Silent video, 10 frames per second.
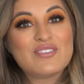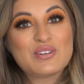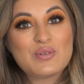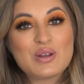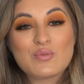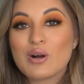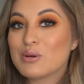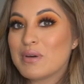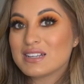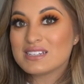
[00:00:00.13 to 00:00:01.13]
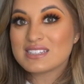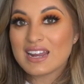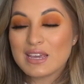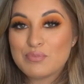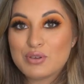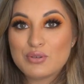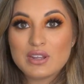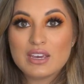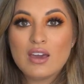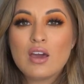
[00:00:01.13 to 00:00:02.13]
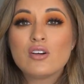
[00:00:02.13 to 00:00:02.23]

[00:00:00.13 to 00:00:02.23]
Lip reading: everyone, welcome back to SaraitBeauty.